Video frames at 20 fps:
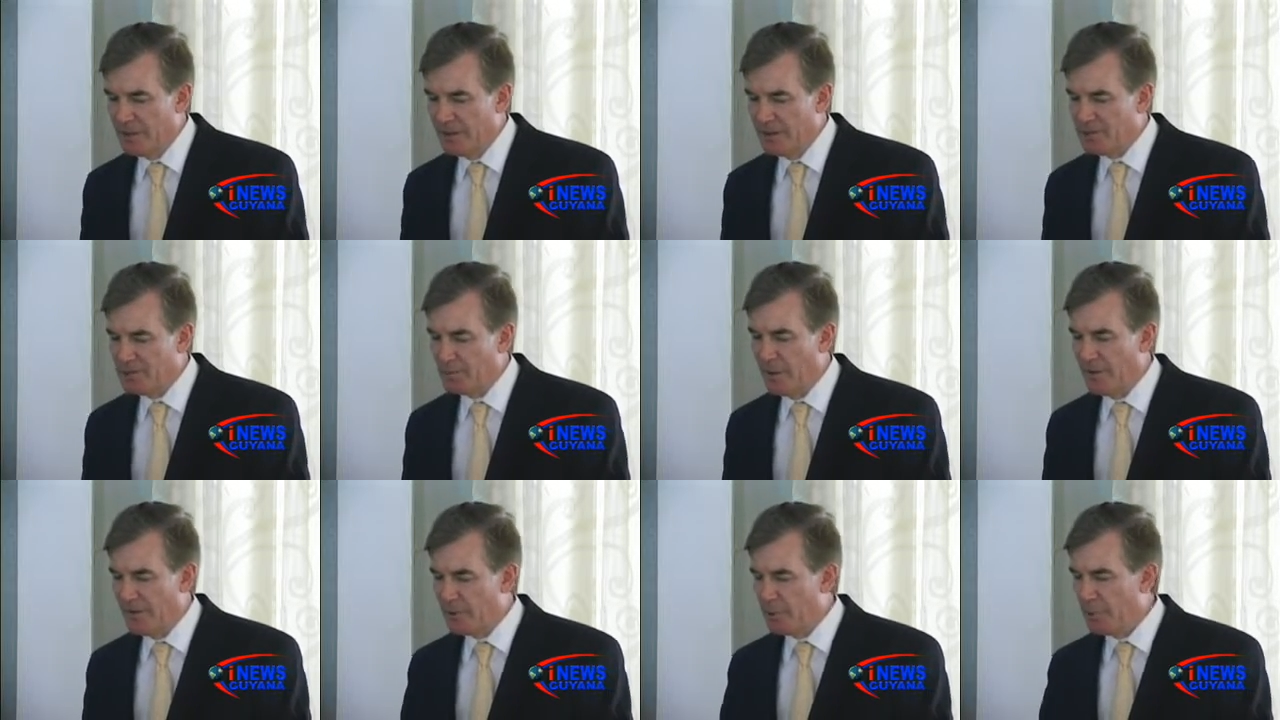this
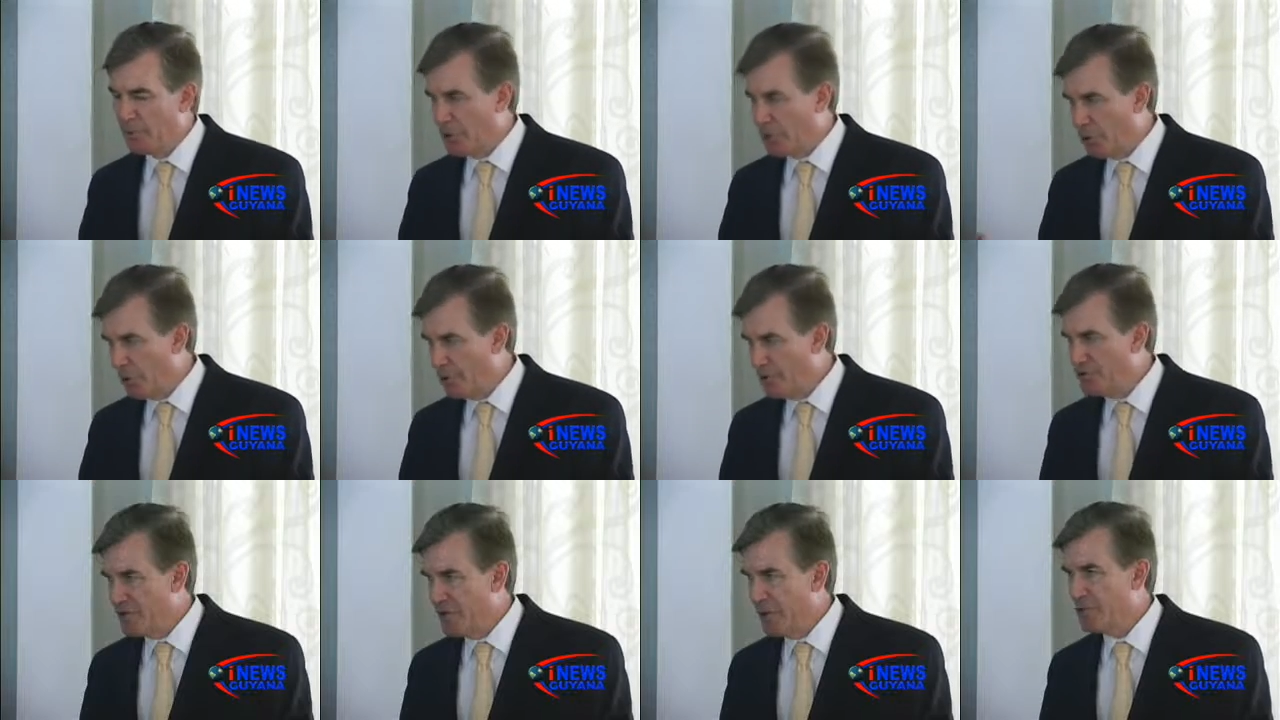month to
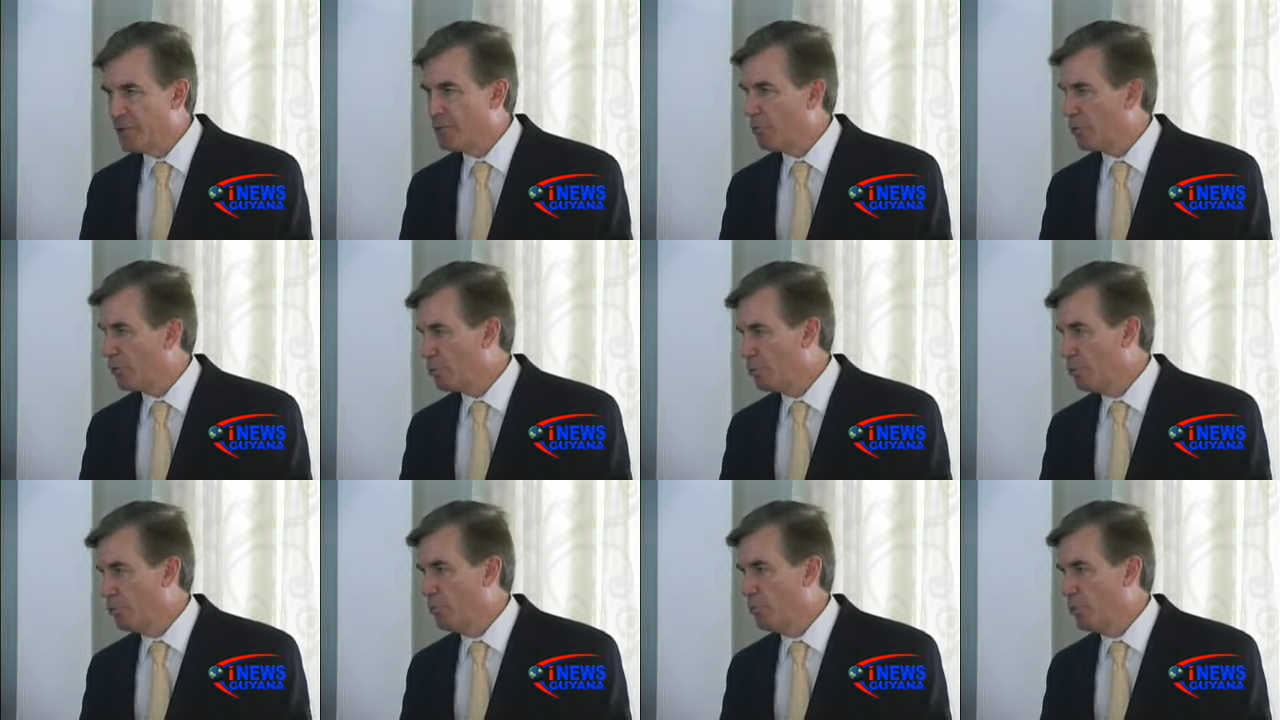encourage them to
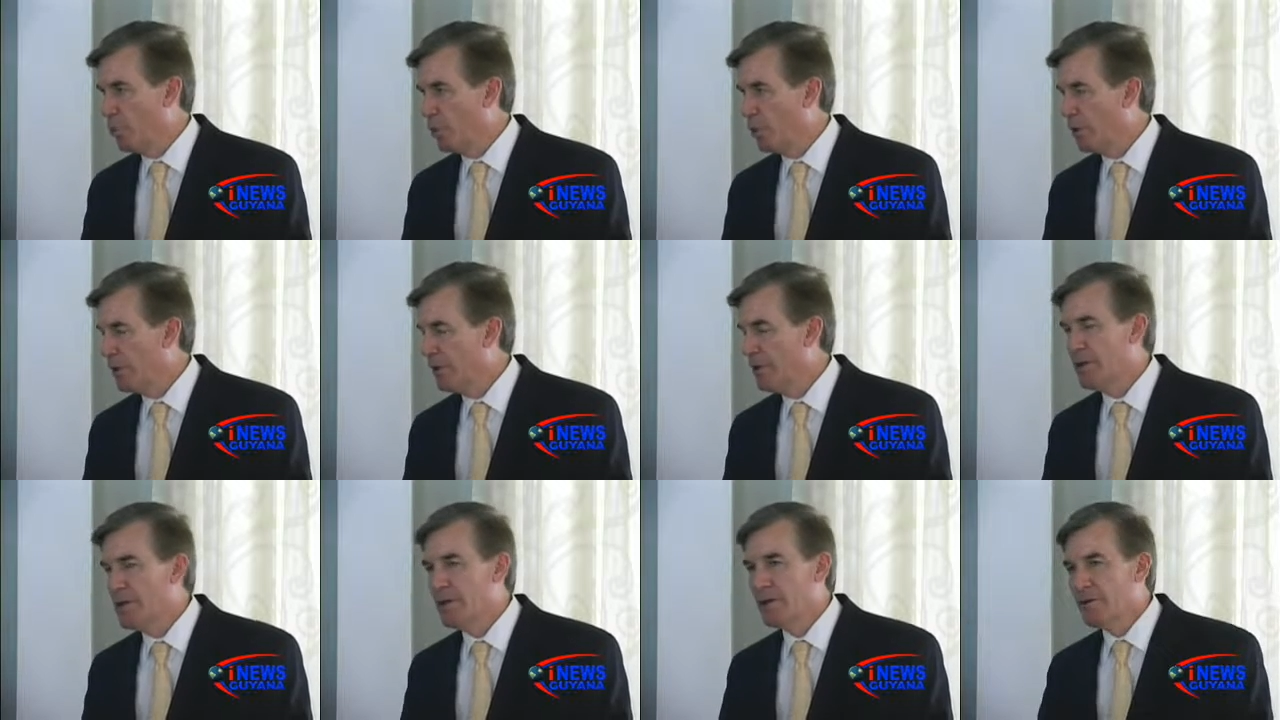recruit more
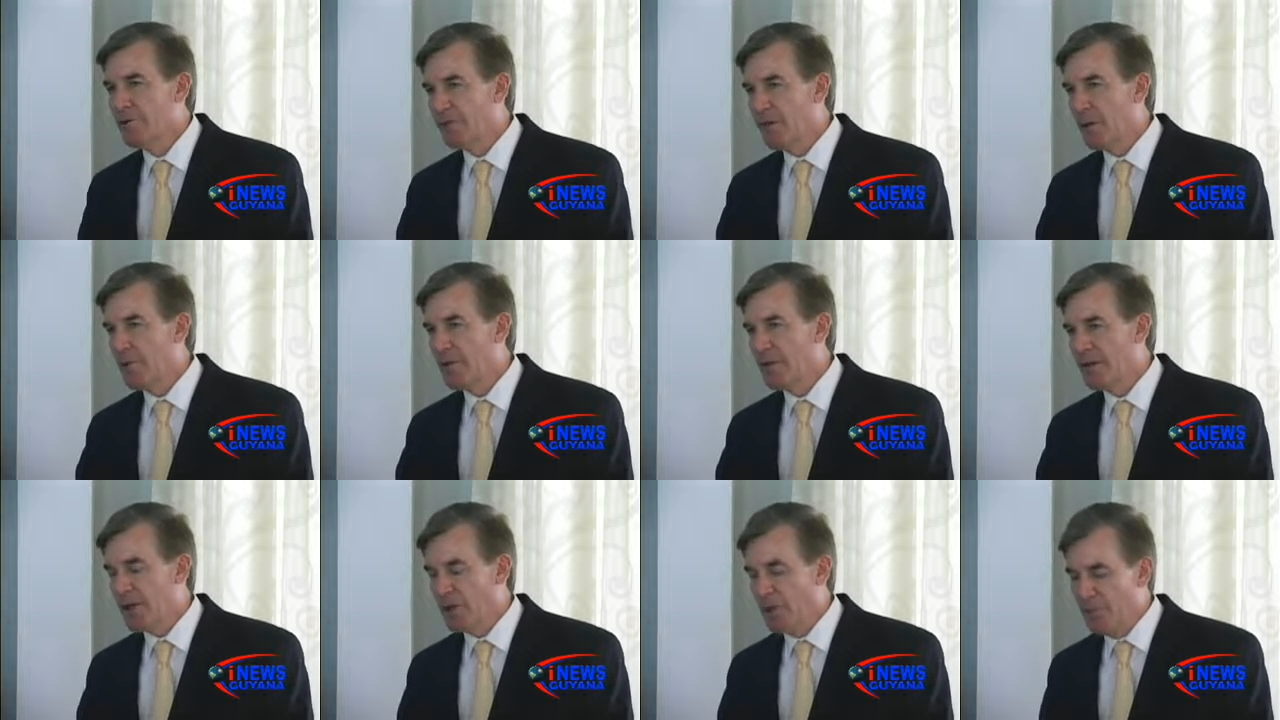from
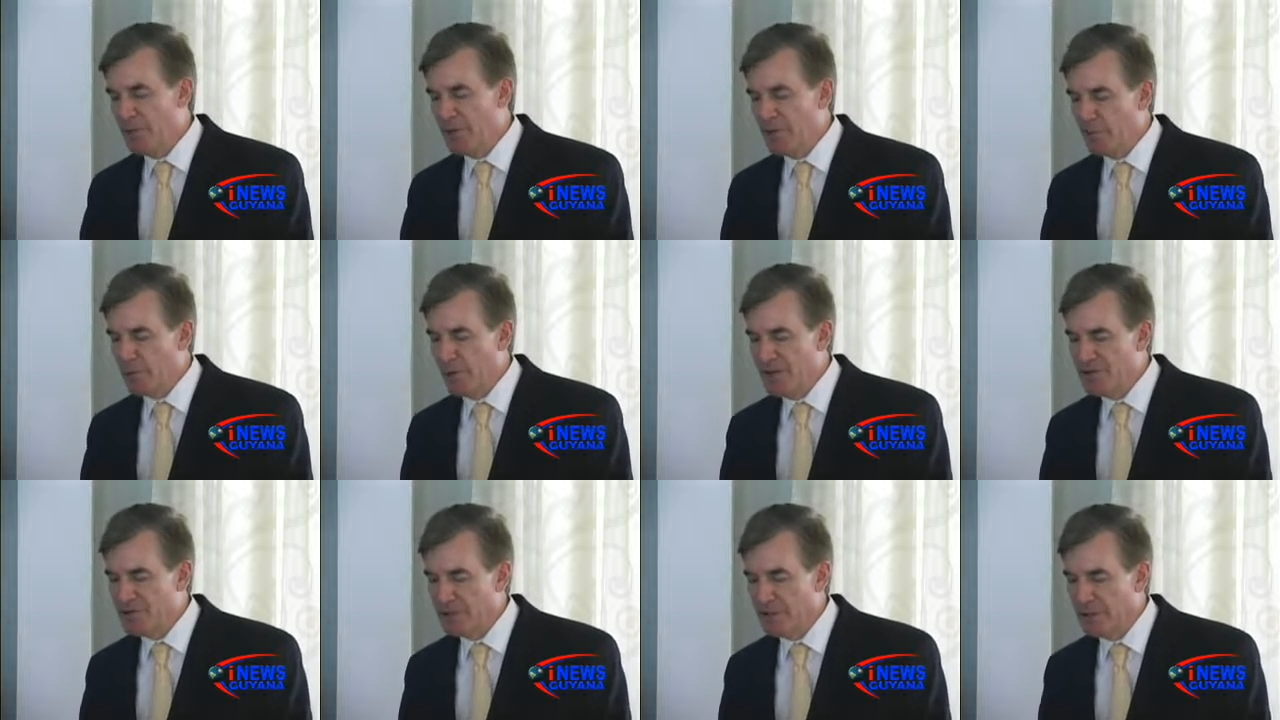the Caribbean
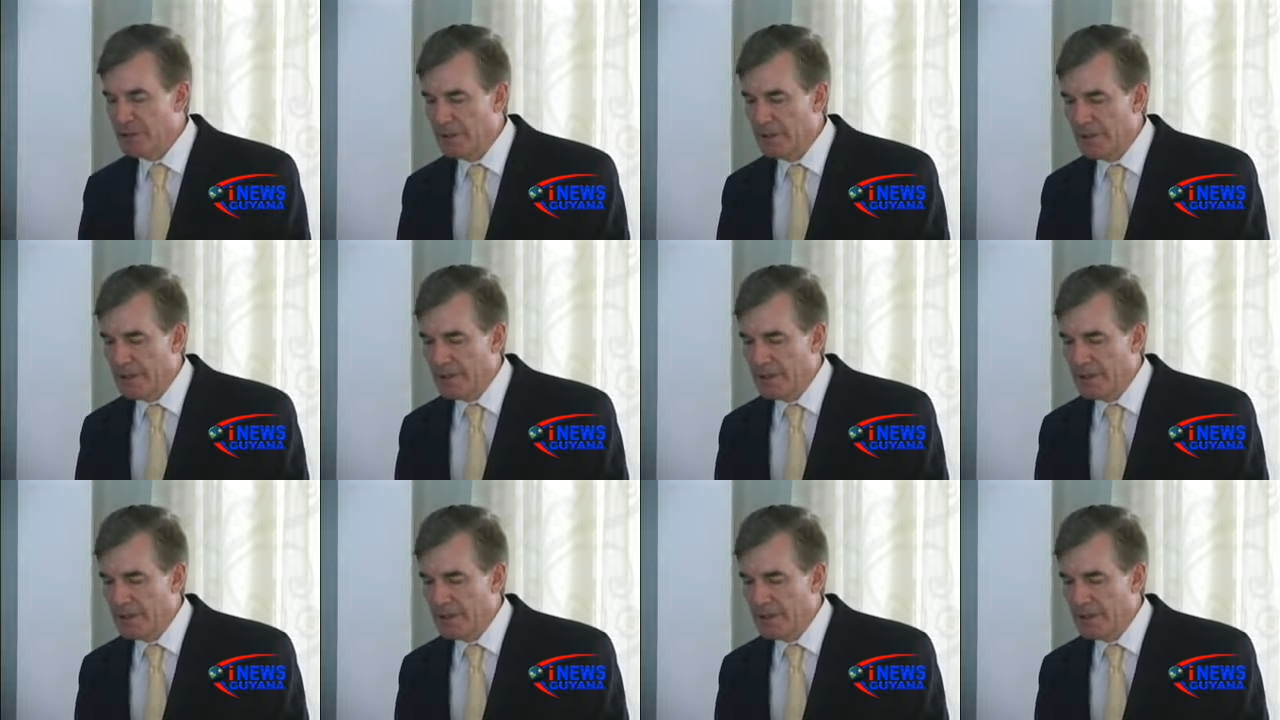region.